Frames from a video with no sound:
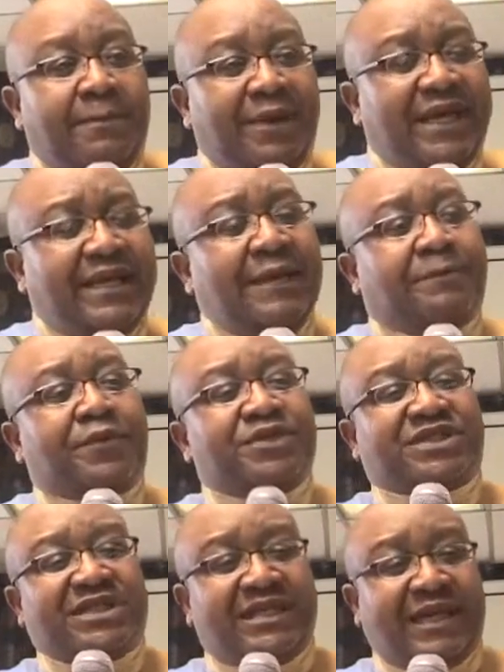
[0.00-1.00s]
But then he
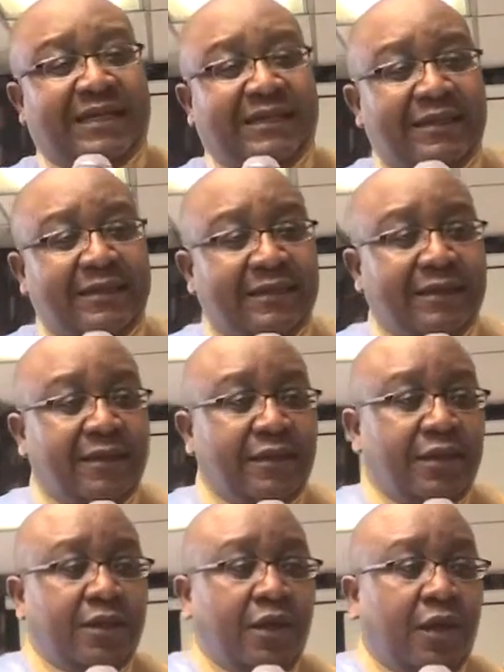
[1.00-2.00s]
proceeded
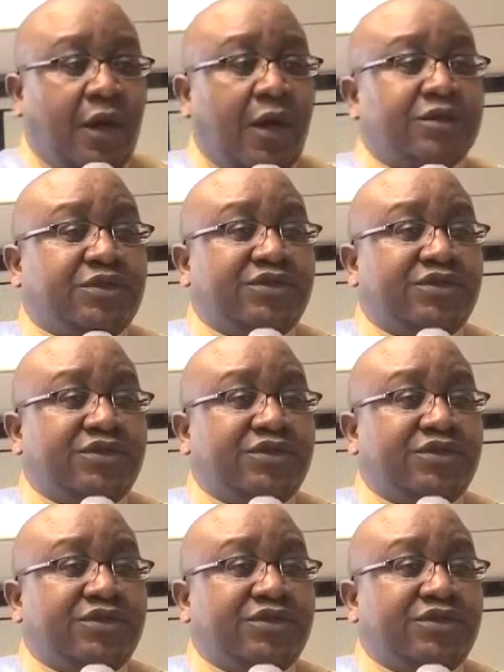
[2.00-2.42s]
on